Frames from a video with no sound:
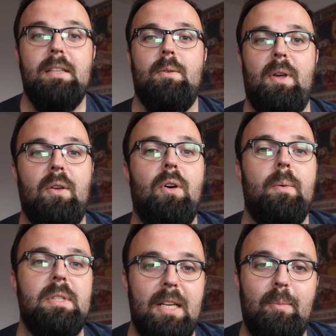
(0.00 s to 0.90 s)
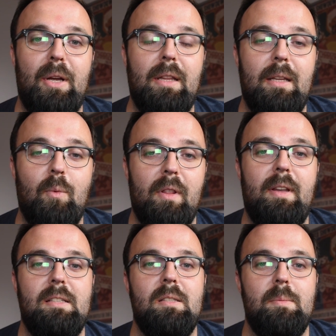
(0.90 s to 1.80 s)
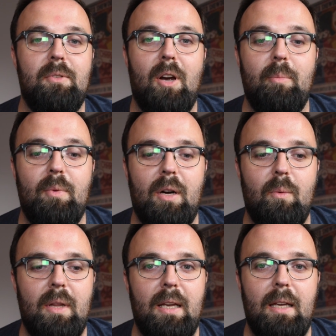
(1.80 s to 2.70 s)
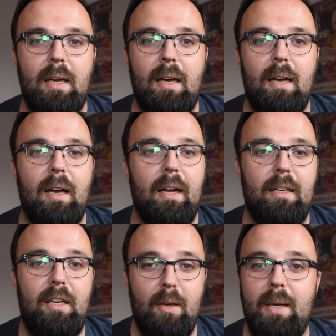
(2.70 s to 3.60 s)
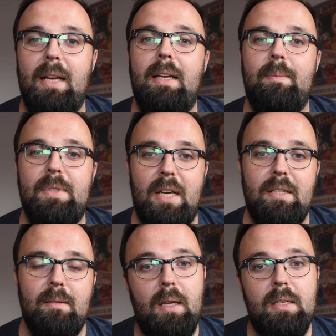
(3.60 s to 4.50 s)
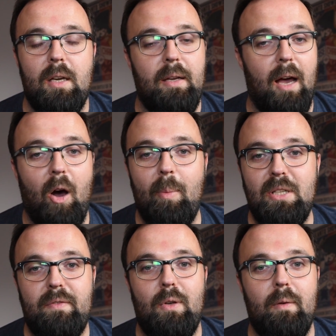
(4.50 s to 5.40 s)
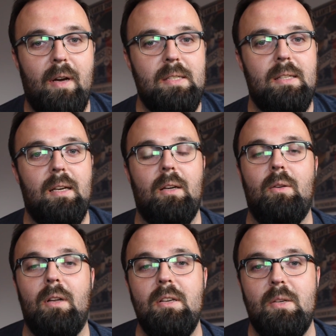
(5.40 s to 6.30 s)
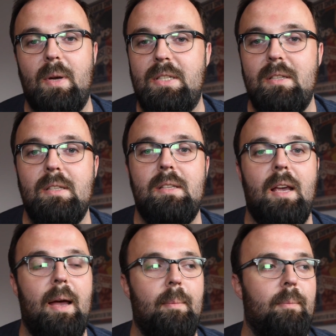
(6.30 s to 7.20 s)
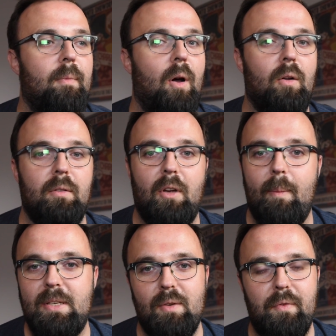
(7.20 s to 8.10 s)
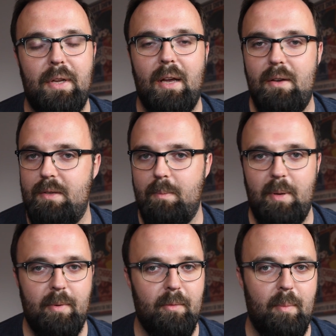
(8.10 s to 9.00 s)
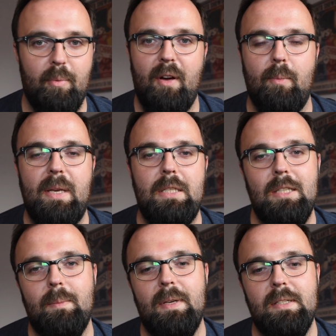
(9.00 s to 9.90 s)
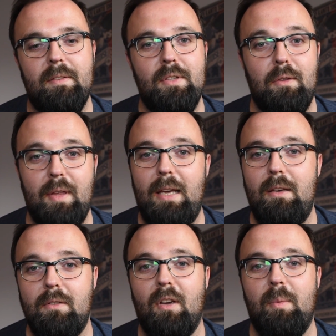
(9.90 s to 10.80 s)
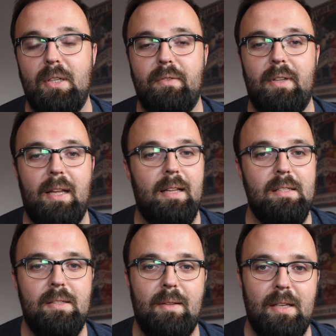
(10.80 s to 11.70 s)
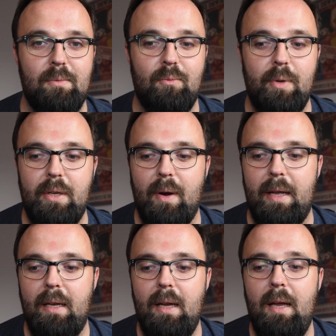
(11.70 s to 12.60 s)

So I thought I would celebrate the 1000 subscriber mark with a Q&A session. So yeah, a whole bunch of you have asked loads of questions on comments on videos, and people have been private messaging me and stuff, so thank you so much for that. That's really great.